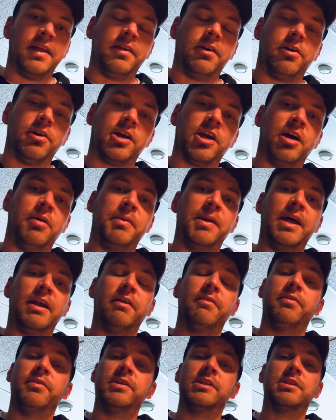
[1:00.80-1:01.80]
that are coming out
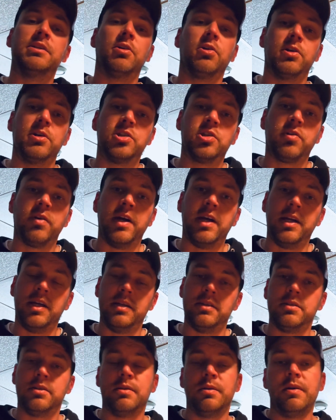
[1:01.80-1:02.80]
of these early
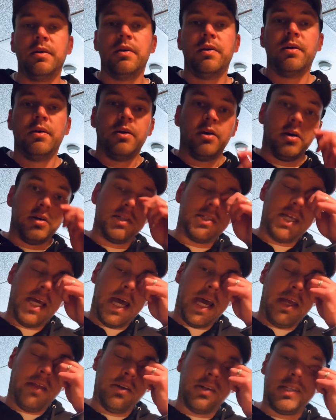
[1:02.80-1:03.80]
screenings are
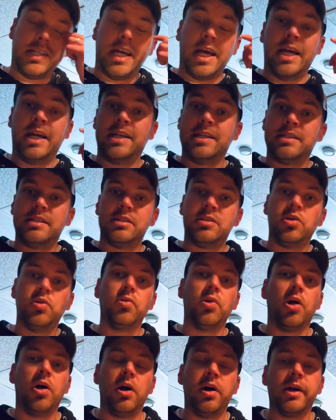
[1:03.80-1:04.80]
saying. They're saying it's too
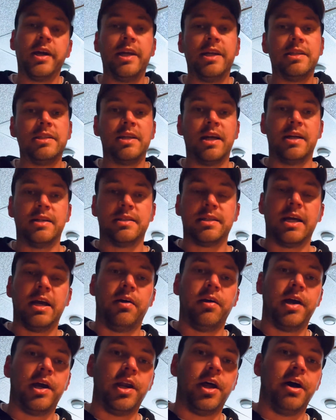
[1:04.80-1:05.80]
long and it's not
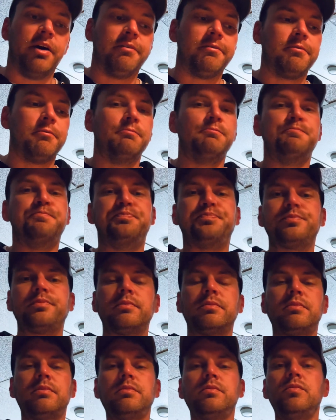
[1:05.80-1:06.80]
scary enough.
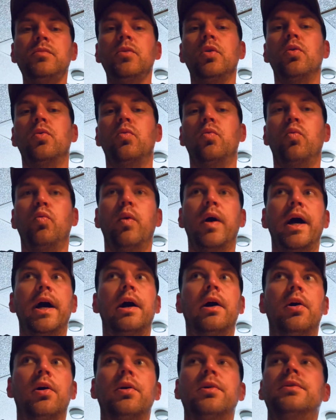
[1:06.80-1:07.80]

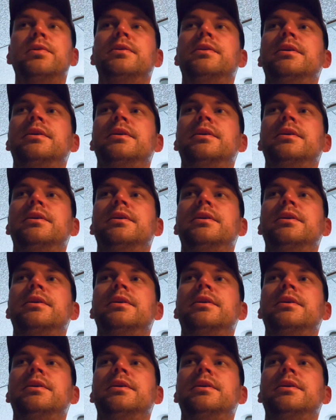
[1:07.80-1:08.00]
Well,